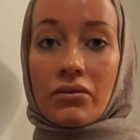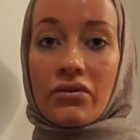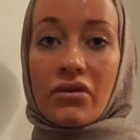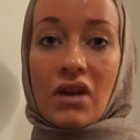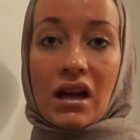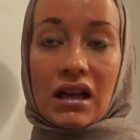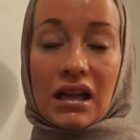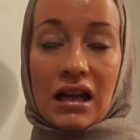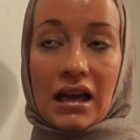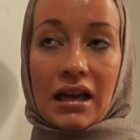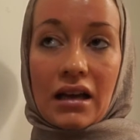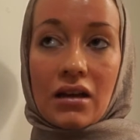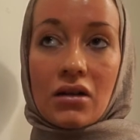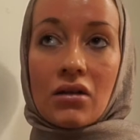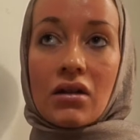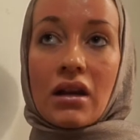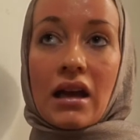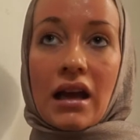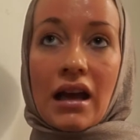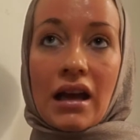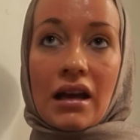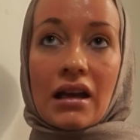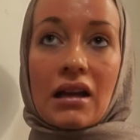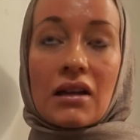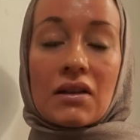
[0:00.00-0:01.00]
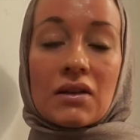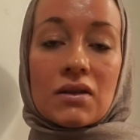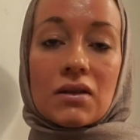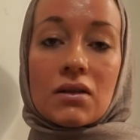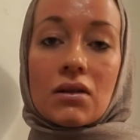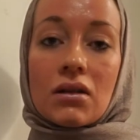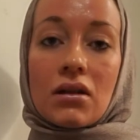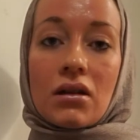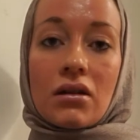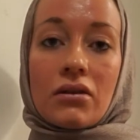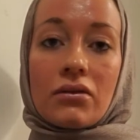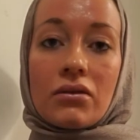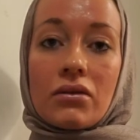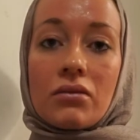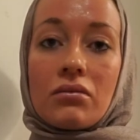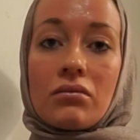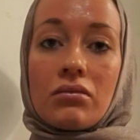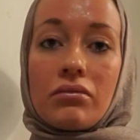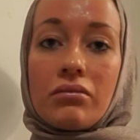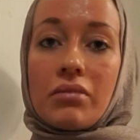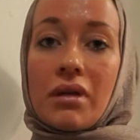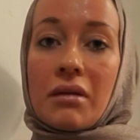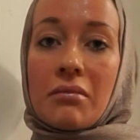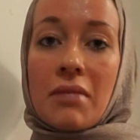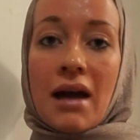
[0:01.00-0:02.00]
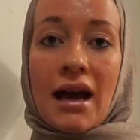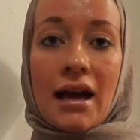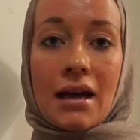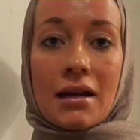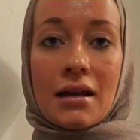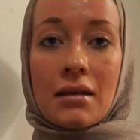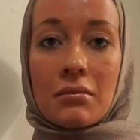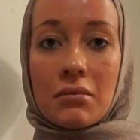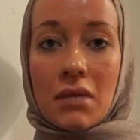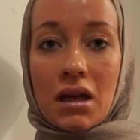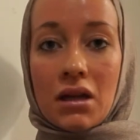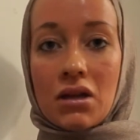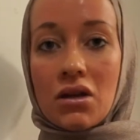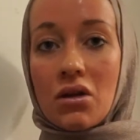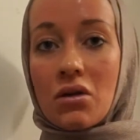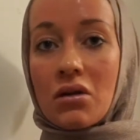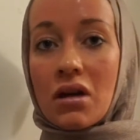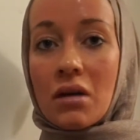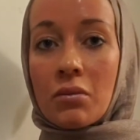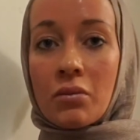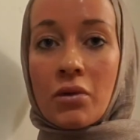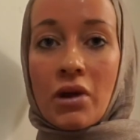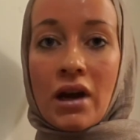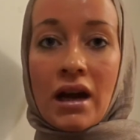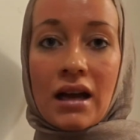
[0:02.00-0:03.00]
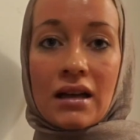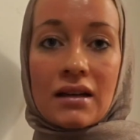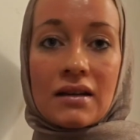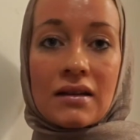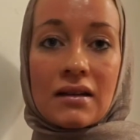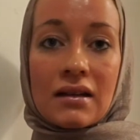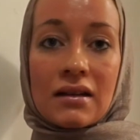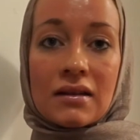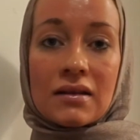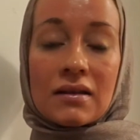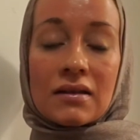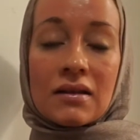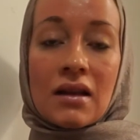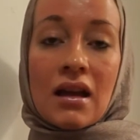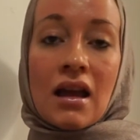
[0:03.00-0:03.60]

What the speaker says: felt like, okay, I can sort of be back in my yoga practice.